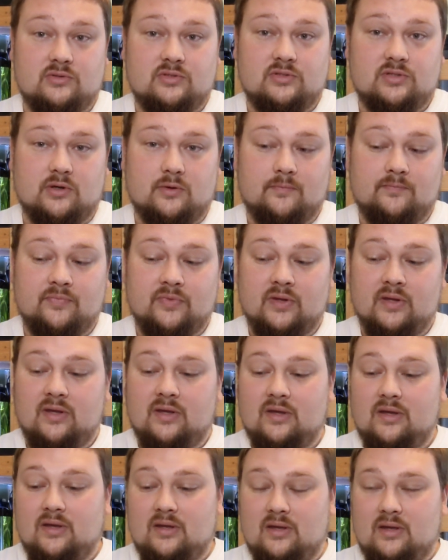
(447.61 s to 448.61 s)
So
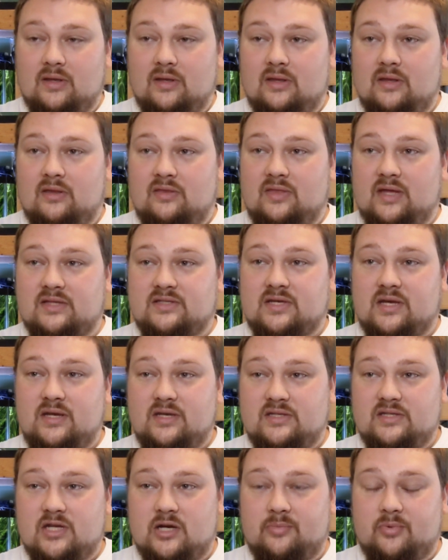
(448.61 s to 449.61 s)
that's how
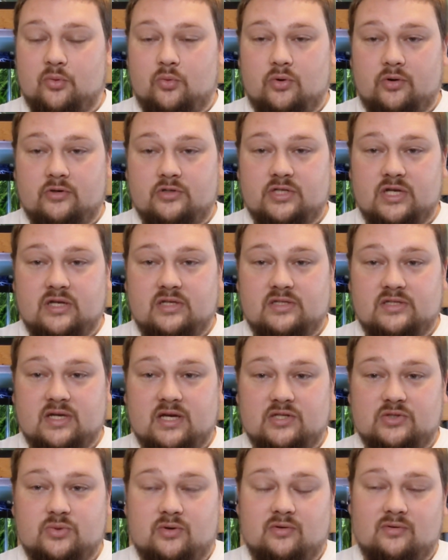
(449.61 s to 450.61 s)
you set up a water change
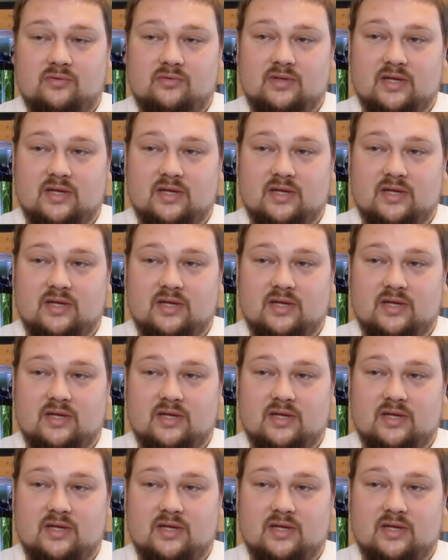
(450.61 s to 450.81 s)
schedule.